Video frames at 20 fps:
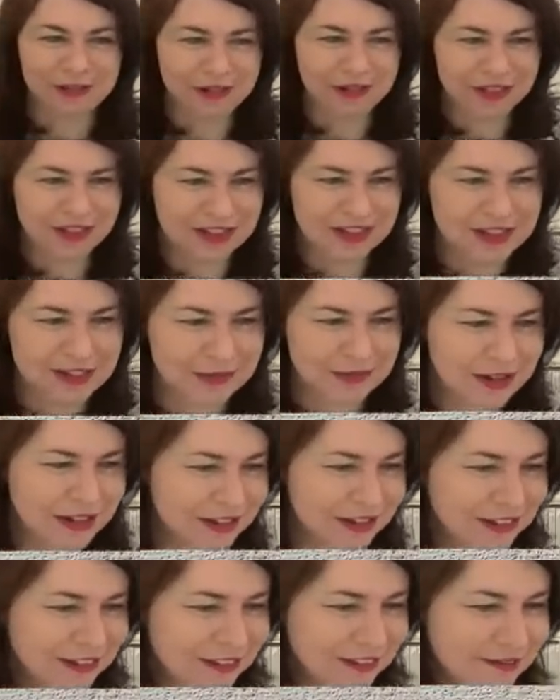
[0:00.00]
with this
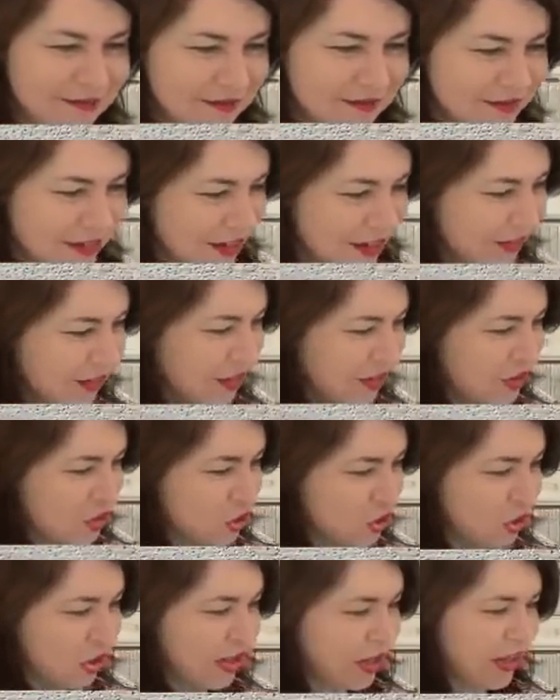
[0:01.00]
one. I'm going
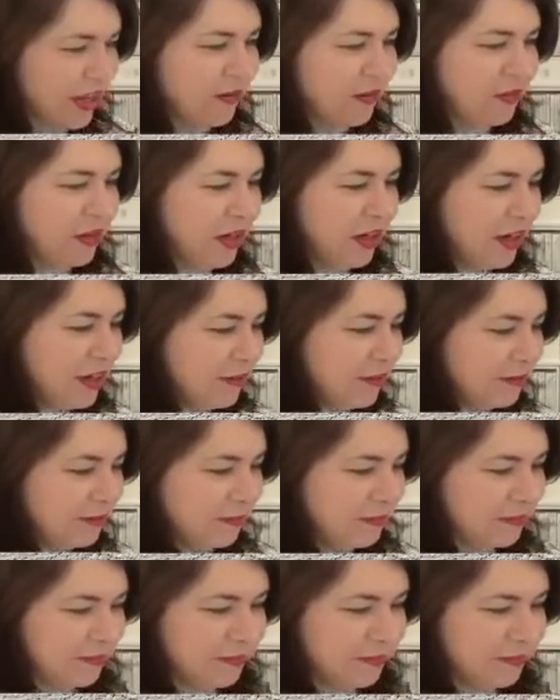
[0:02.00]
to try that one out.